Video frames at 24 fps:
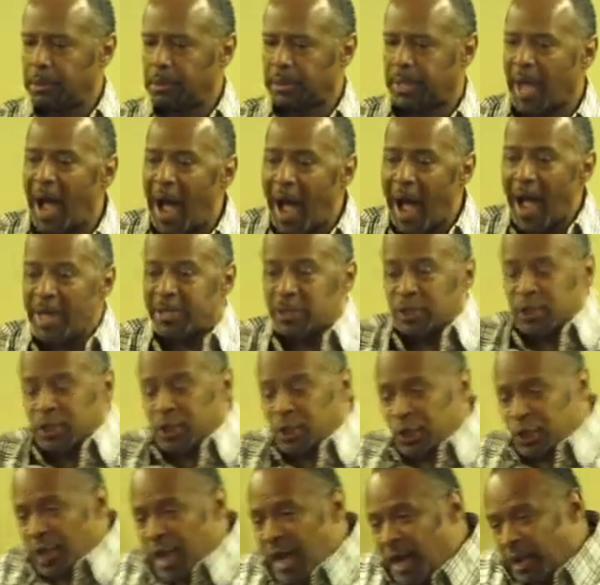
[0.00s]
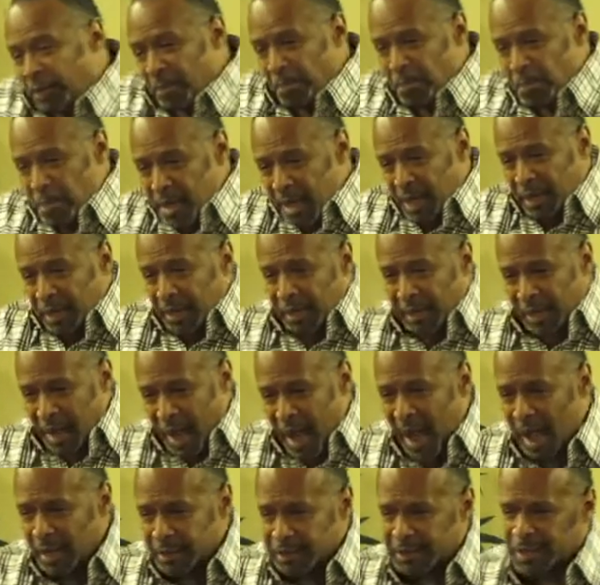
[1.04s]
God sent men of
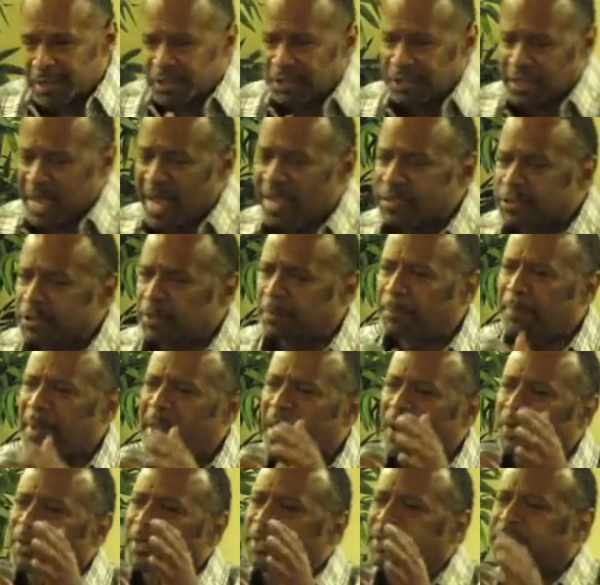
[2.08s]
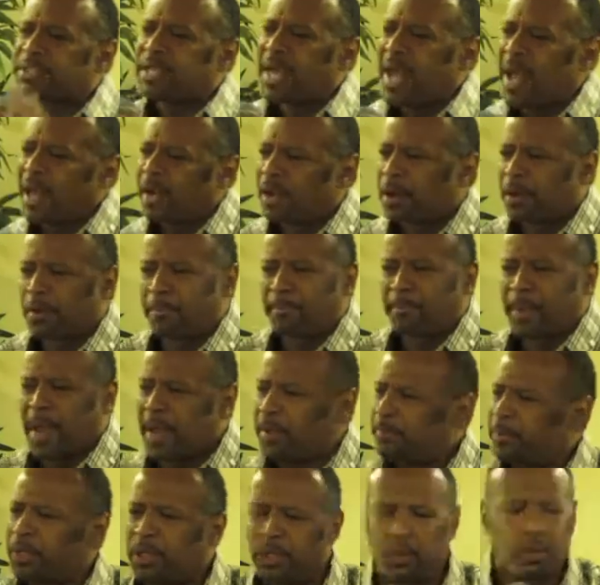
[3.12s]
God to Jezebel to tell her,
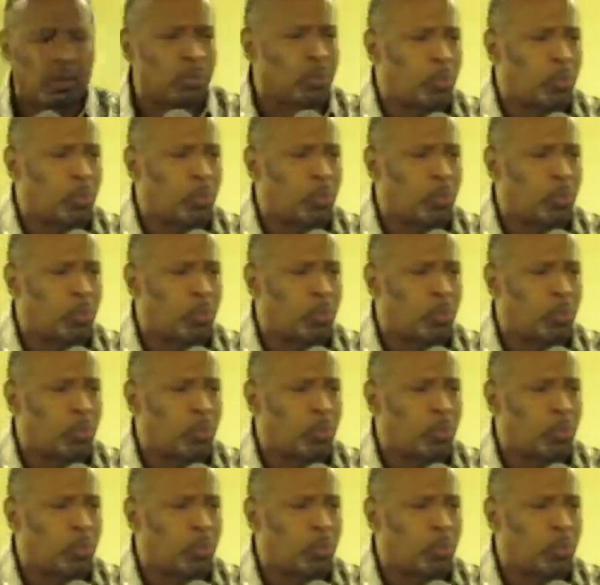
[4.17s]
baby, you